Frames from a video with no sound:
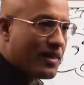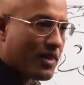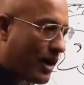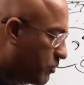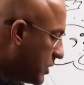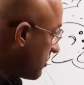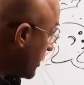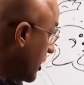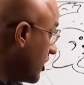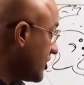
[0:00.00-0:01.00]
Now, we,
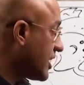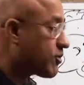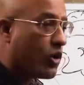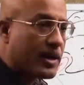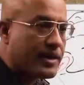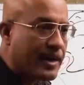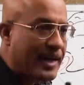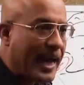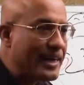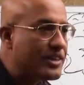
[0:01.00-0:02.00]
because it has gone under
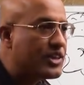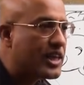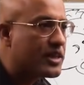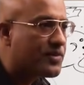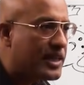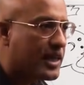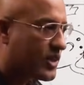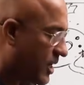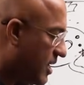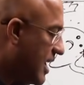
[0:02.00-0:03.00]
antigenic variation